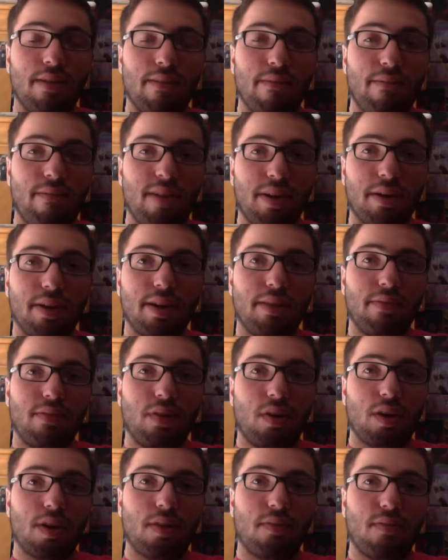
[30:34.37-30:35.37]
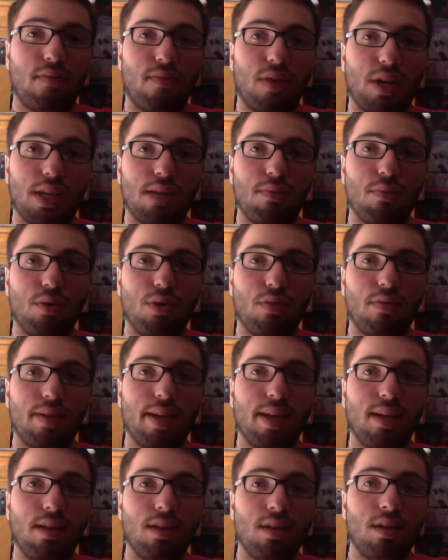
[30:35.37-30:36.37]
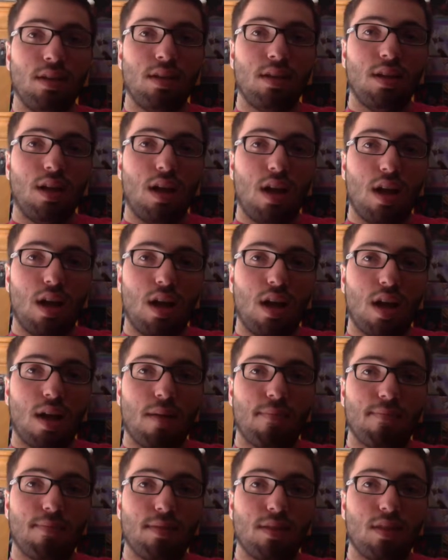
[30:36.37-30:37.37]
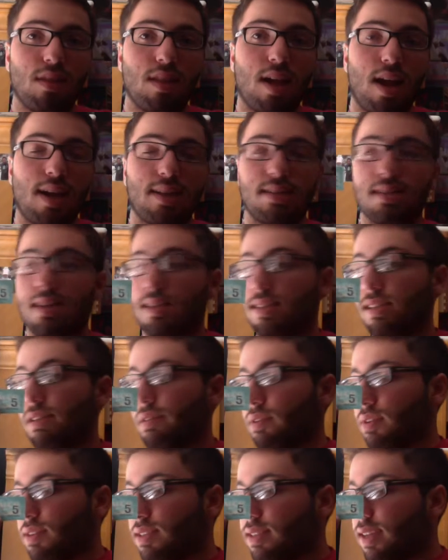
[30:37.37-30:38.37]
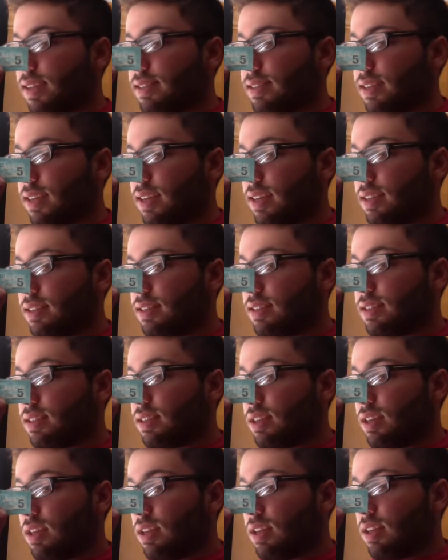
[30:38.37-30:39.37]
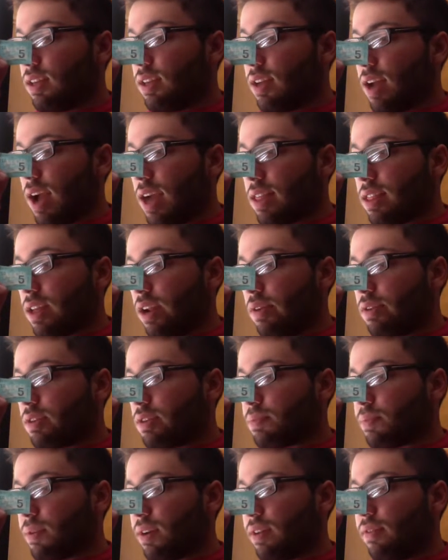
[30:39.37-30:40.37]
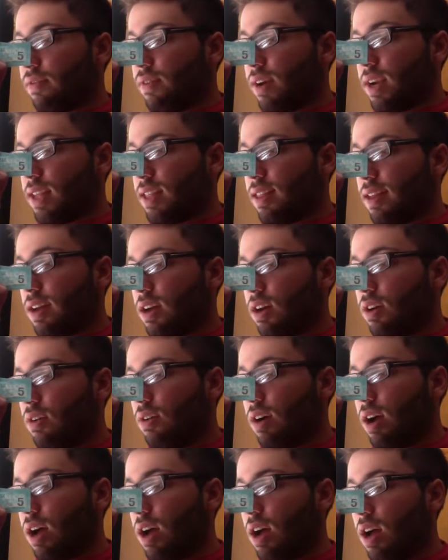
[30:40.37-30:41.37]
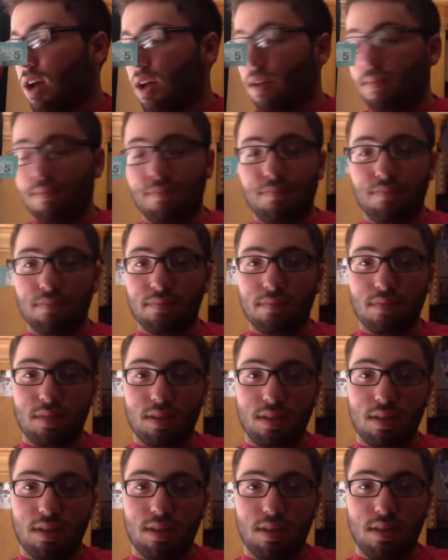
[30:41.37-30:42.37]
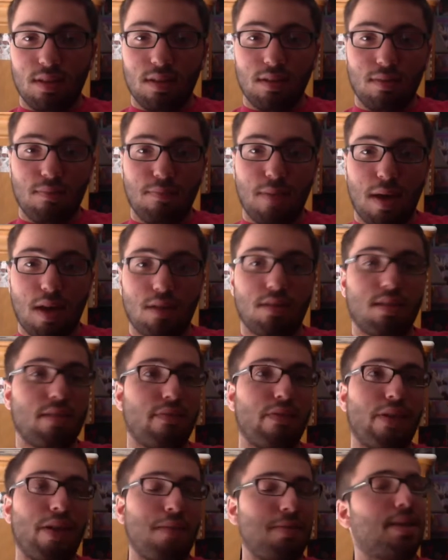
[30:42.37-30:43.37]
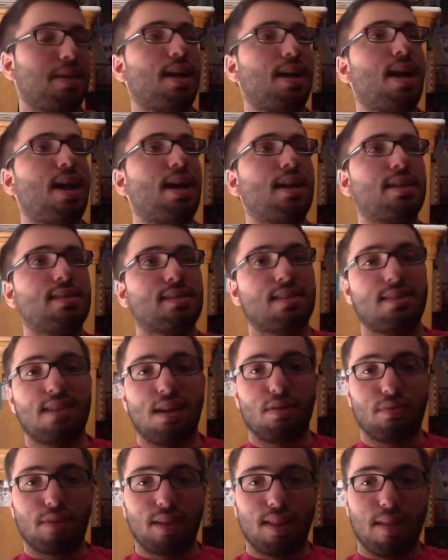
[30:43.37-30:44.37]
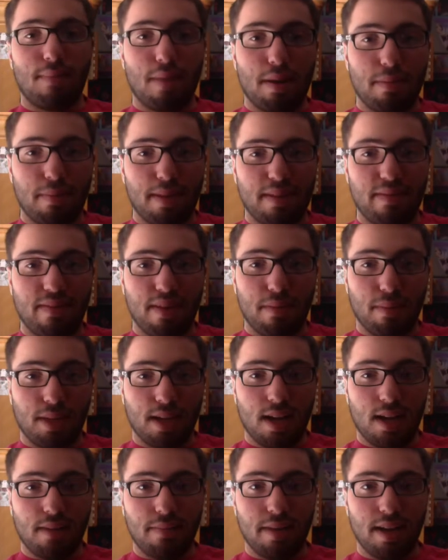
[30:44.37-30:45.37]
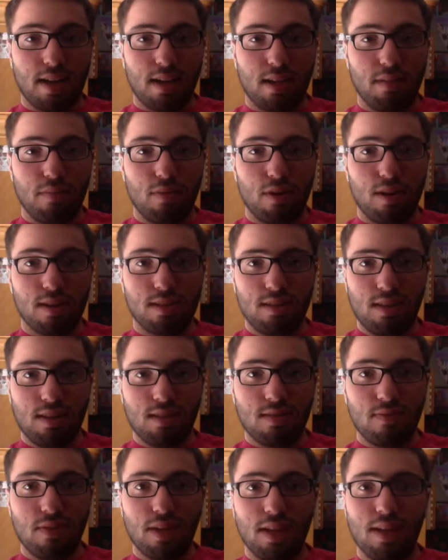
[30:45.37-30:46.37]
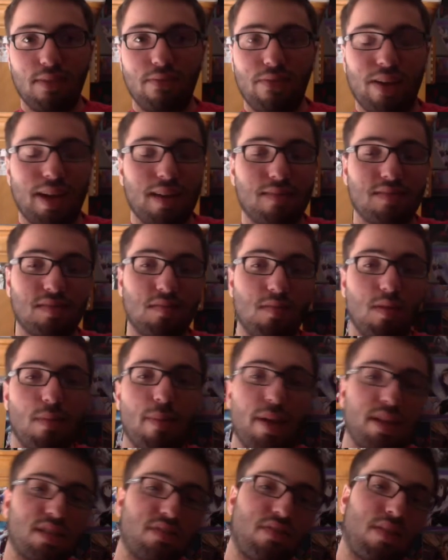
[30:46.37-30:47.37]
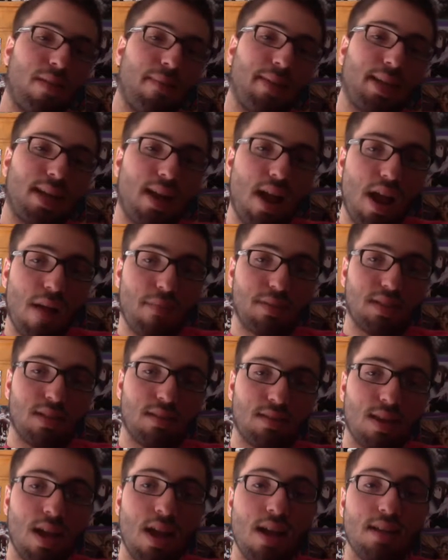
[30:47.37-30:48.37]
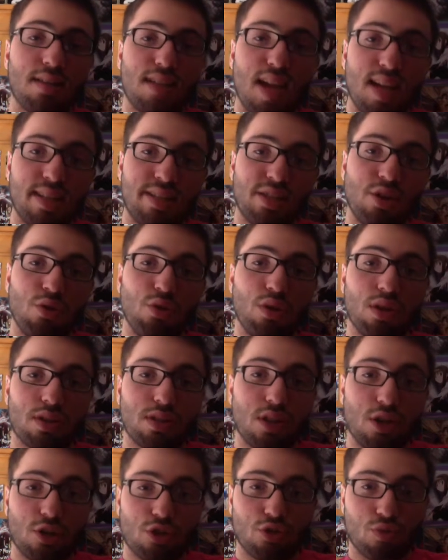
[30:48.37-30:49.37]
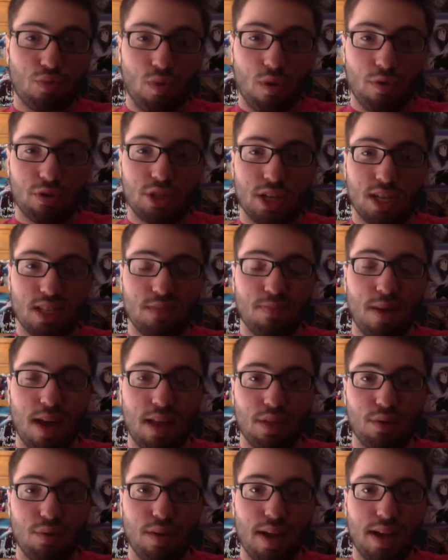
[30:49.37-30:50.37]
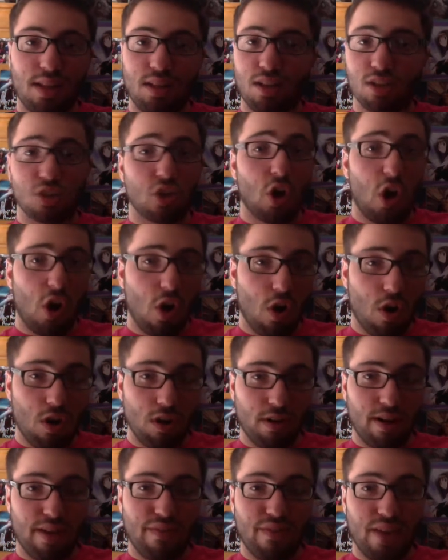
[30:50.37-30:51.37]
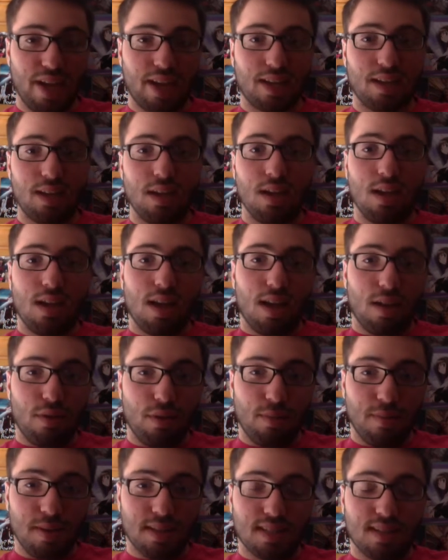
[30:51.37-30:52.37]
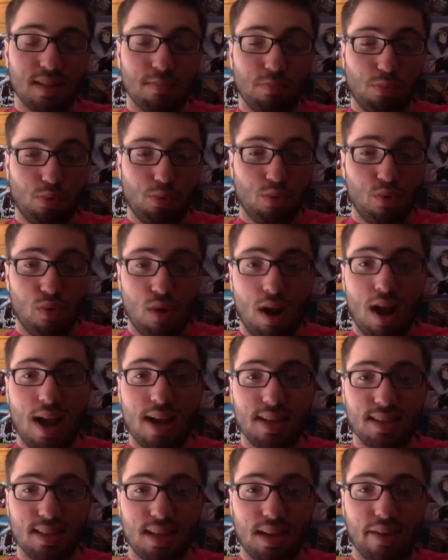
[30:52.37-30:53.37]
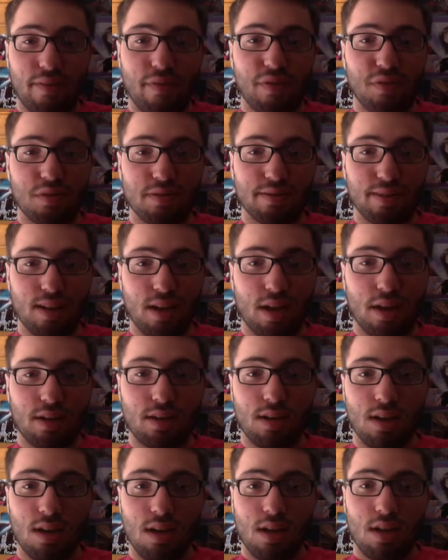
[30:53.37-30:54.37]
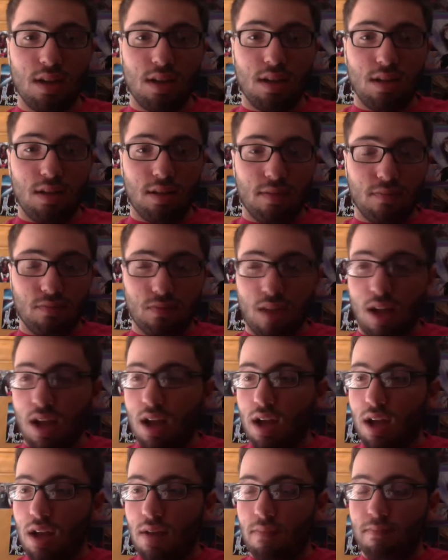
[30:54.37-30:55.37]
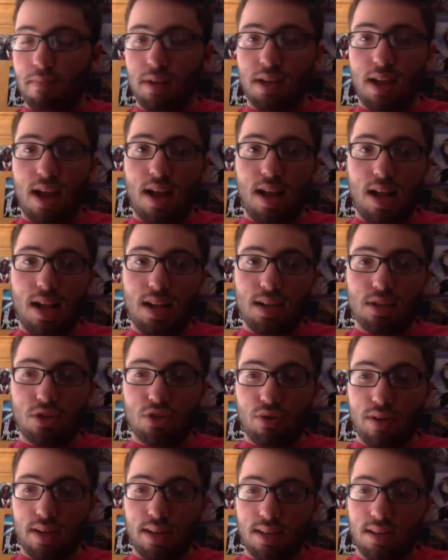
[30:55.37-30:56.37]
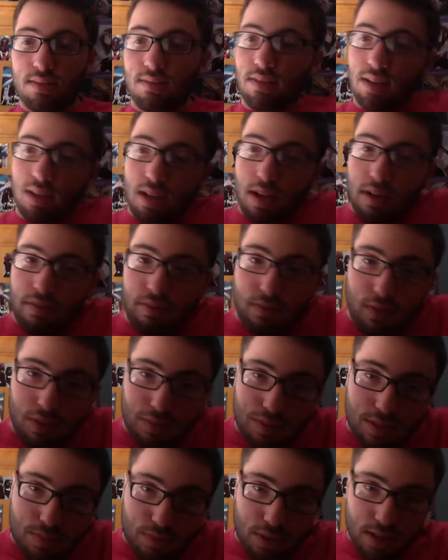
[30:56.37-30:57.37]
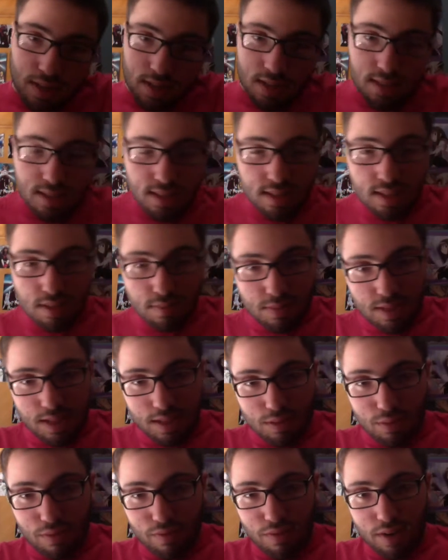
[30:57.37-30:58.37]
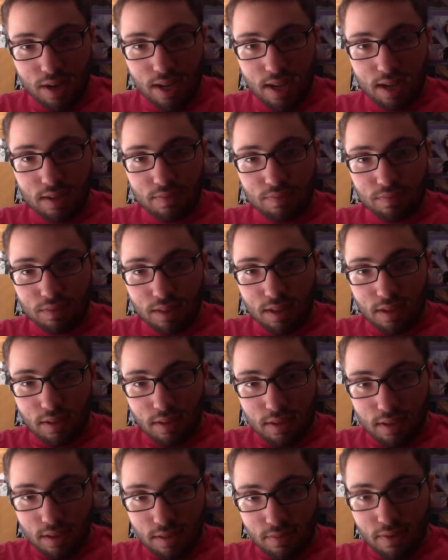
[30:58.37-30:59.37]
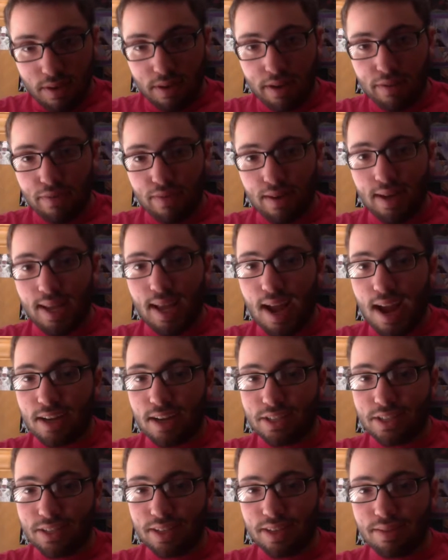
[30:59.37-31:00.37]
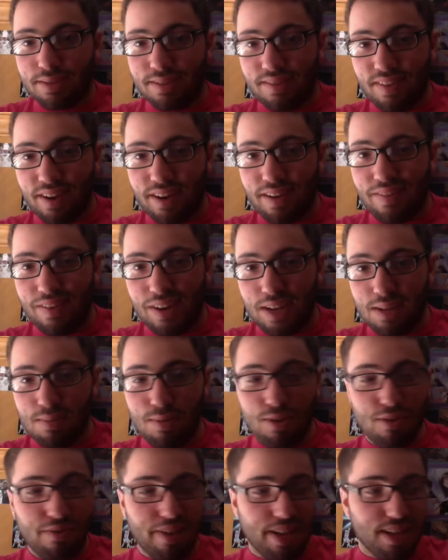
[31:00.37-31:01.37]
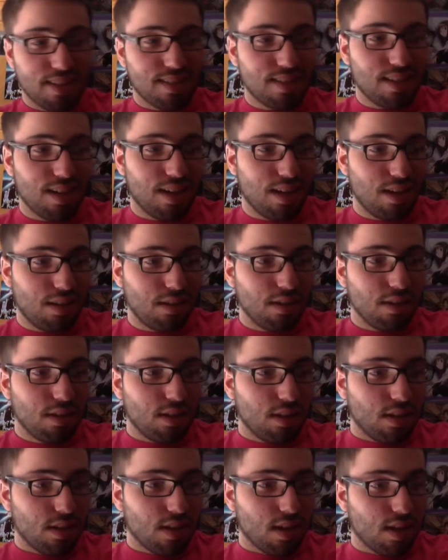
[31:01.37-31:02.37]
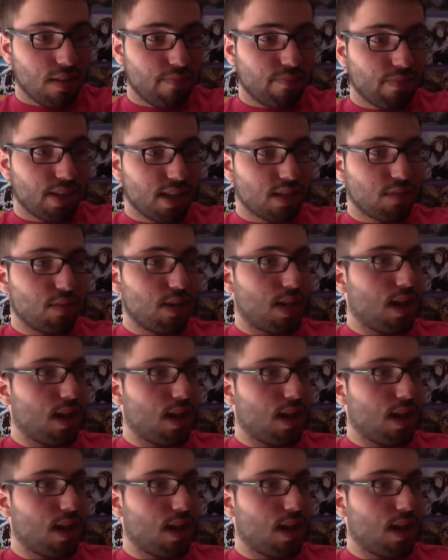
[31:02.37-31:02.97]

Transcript: Very, very funny movie. Not as good as everyone says it is. I thought it was pretty funny, though. Better than Family Guy is, because I'm not a big Family Guy man anymore. It's really in vain of some of the best Family Guy episodes. Ted 2 looks atrocious, by the way. It looks horrific. It would be surprising if it was good. But I enjoyed it enough. It was pretty decent. Some scenes were funny. Very funny, actually. It was a very funny movie. So, yeah. Next we